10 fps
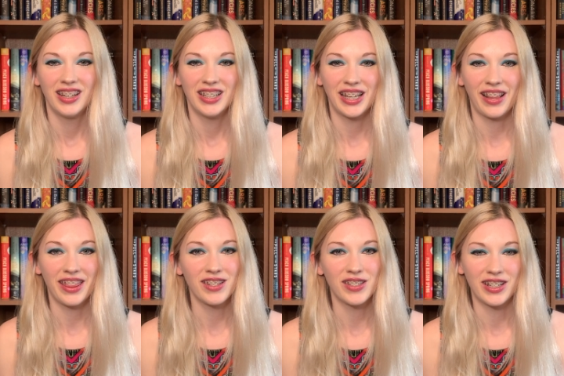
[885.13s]
So I thought
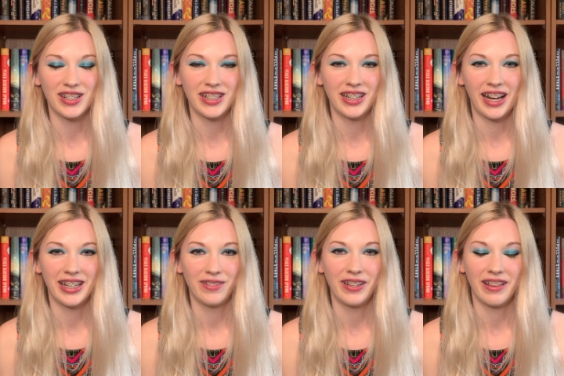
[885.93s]
this was interesting. I
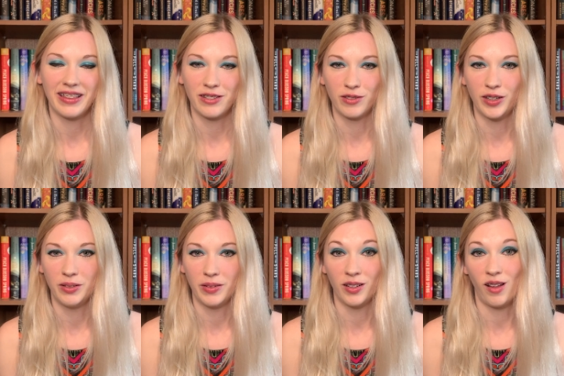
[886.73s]
definitely think this one could
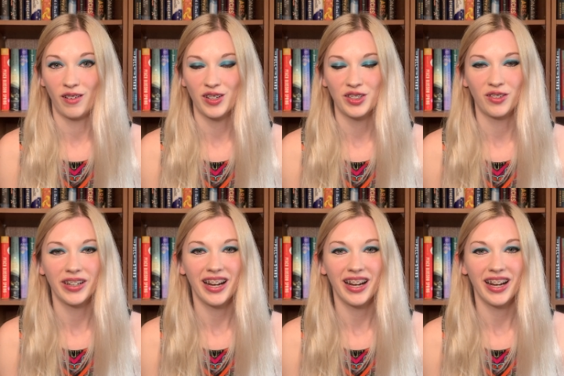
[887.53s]
have been a longer story,